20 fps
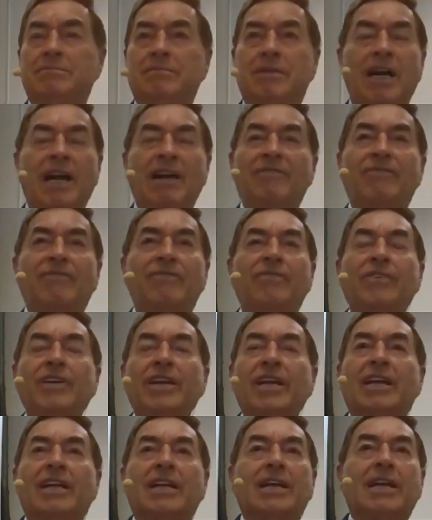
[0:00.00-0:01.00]

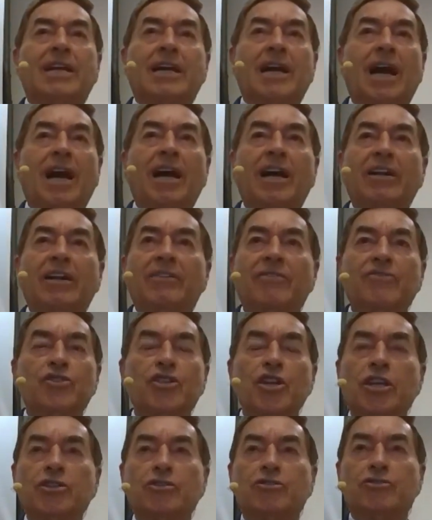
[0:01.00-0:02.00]
every kind of
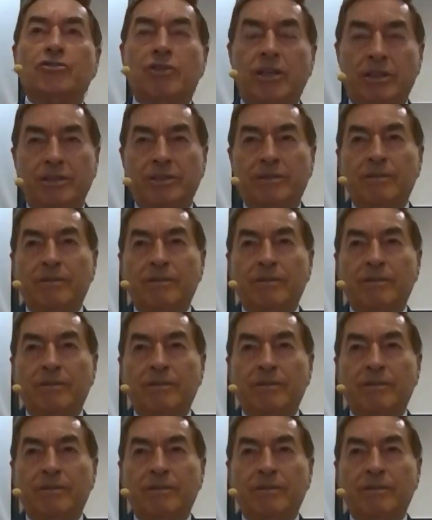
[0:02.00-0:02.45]
genre.